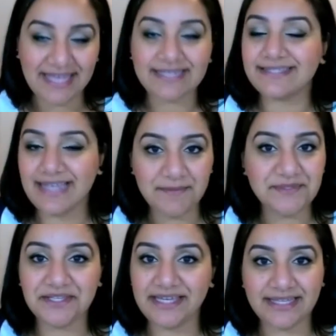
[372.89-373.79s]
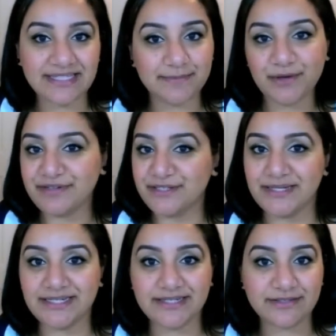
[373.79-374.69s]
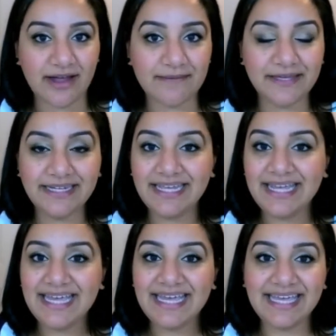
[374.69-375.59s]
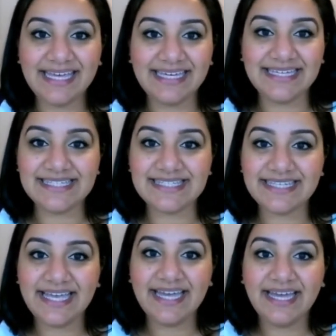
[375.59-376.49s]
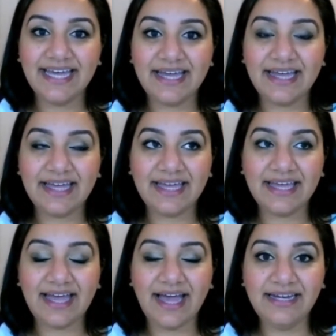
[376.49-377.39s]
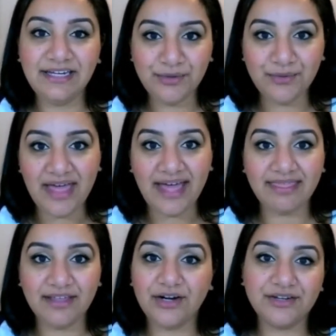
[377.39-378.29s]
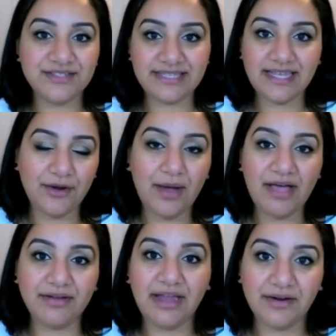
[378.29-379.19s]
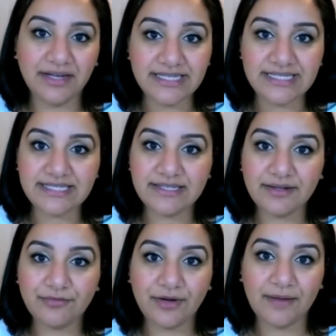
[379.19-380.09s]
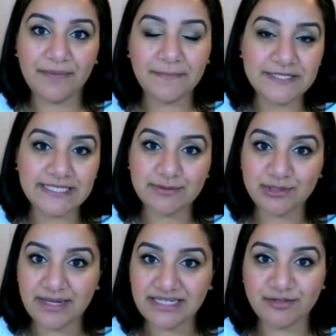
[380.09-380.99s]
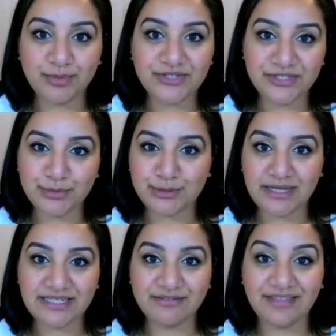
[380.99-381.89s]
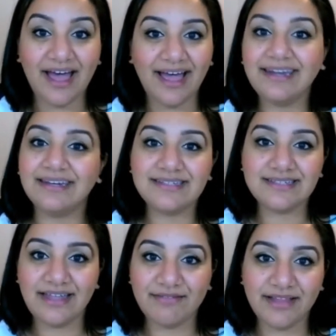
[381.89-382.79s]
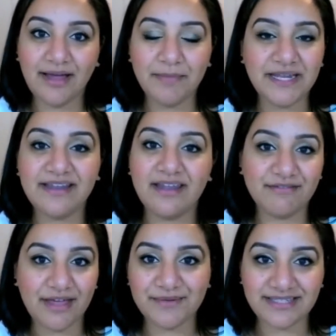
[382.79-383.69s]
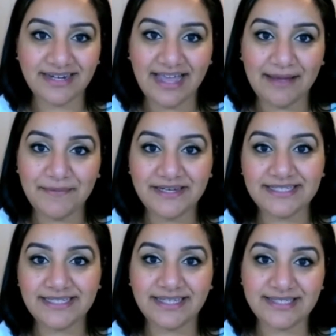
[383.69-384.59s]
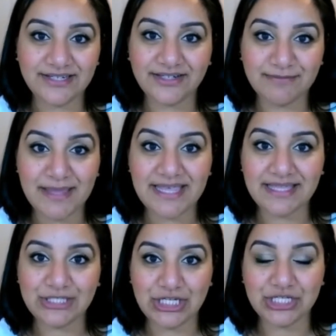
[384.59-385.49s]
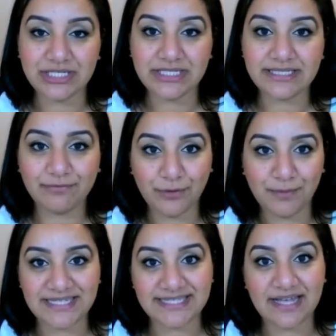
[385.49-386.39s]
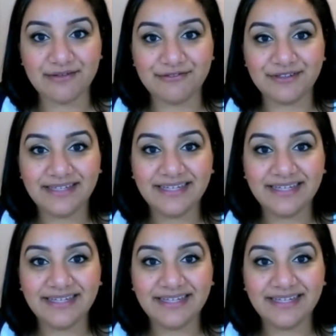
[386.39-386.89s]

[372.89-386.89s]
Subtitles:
Yes, absolutely. And that's the perfect way to describe it. Is I knew that there's, other areas from a business perspective, personal perspective, I needed to level up, but none of that was going to happen until I started making changes for myself.